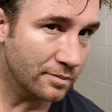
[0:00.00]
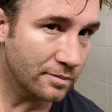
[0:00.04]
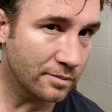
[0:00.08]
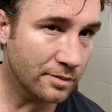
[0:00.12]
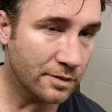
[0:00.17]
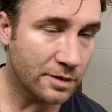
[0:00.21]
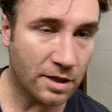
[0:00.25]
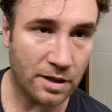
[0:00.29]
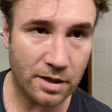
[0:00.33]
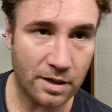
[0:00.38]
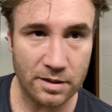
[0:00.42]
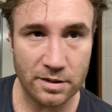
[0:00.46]

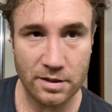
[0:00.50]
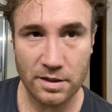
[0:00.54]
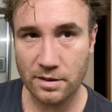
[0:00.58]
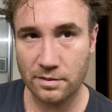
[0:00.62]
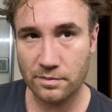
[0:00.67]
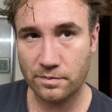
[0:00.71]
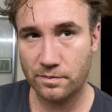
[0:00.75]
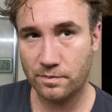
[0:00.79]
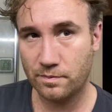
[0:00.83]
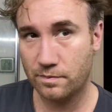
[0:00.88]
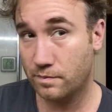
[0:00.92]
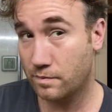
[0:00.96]
So that's it.
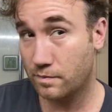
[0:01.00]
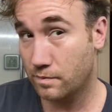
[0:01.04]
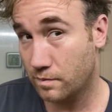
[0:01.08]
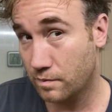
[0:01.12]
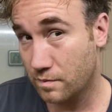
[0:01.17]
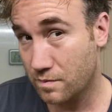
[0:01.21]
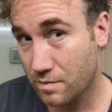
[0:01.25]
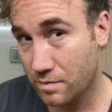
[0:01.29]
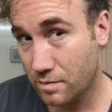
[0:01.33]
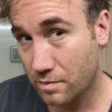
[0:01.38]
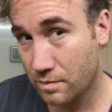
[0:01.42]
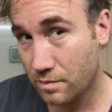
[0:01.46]

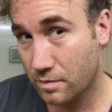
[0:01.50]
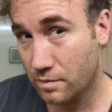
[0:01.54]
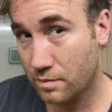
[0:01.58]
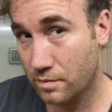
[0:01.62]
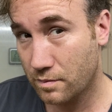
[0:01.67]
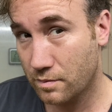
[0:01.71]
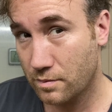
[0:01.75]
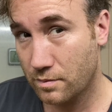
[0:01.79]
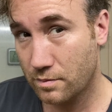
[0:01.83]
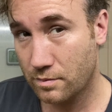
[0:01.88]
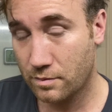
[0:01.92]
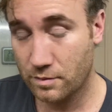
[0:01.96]

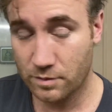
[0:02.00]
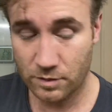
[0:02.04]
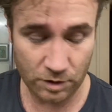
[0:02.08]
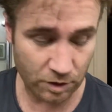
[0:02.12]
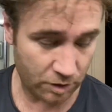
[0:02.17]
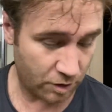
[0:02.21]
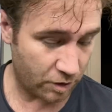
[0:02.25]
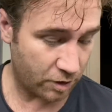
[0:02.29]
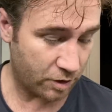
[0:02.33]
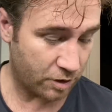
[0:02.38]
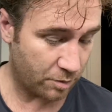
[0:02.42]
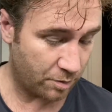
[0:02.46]
Just
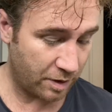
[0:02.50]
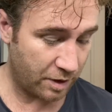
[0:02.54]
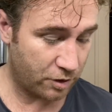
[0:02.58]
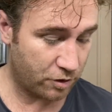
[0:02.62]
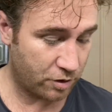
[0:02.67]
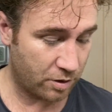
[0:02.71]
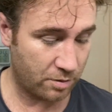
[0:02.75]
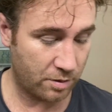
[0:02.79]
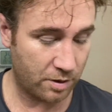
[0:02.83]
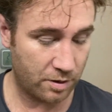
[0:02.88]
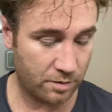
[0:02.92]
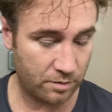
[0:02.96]
use the beard
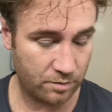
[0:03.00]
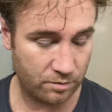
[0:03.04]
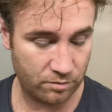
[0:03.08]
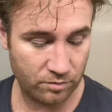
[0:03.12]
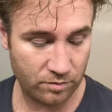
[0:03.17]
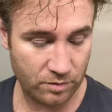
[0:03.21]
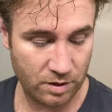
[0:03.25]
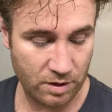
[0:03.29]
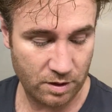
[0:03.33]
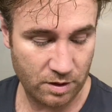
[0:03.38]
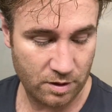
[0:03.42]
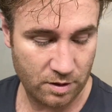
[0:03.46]
trimmer.
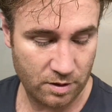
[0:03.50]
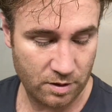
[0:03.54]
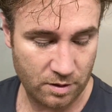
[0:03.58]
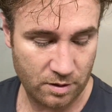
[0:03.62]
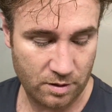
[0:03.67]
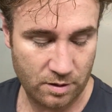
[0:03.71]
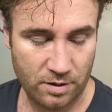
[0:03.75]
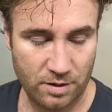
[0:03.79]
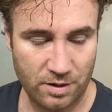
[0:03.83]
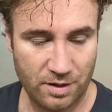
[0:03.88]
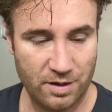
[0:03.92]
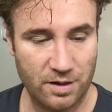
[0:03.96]

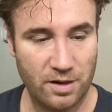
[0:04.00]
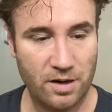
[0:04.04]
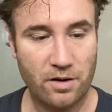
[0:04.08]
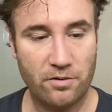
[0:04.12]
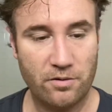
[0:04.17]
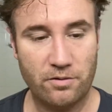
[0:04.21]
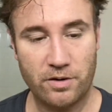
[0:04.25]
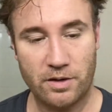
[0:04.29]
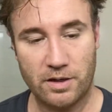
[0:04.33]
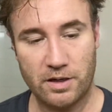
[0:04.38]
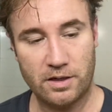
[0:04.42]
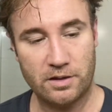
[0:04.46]
You don't
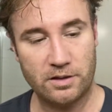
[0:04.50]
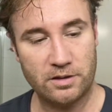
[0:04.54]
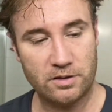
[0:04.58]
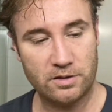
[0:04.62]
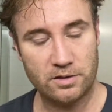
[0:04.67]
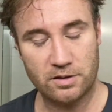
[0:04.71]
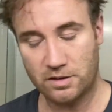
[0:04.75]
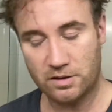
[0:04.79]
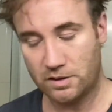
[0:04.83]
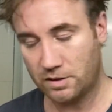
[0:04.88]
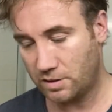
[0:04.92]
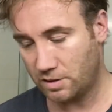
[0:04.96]
really need to use
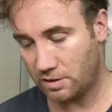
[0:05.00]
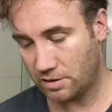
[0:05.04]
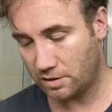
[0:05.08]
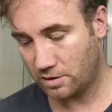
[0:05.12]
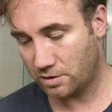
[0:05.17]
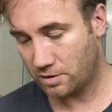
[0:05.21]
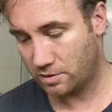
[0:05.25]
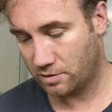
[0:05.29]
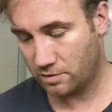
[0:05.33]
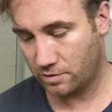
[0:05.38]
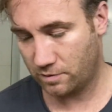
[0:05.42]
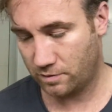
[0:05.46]
the
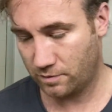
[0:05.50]
scissors.